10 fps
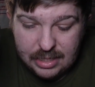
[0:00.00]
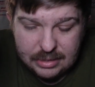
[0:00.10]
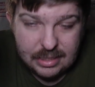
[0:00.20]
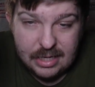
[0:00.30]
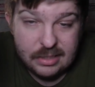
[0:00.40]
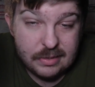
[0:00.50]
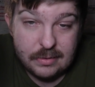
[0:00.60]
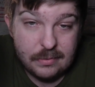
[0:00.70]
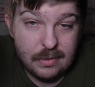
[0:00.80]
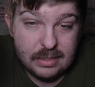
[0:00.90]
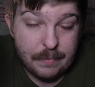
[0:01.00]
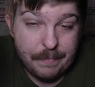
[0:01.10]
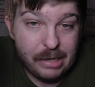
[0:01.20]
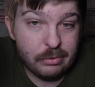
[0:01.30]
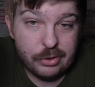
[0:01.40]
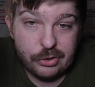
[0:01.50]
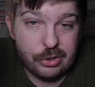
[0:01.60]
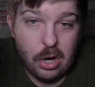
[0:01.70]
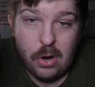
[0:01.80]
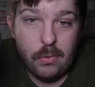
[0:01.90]
it's it's it's about to
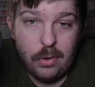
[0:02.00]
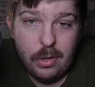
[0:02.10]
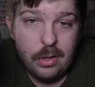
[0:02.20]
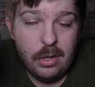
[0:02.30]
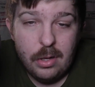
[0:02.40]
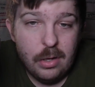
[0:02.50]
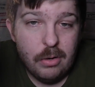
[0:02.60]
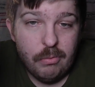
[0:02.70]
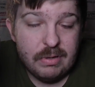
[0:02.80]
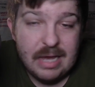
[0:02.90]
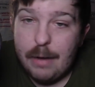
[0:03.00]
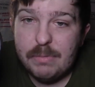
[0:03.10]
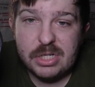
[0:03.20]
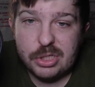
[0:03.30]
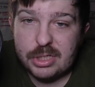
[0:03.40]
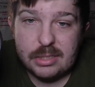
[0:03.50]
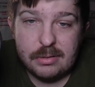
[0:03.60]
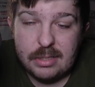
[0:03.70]
show with how much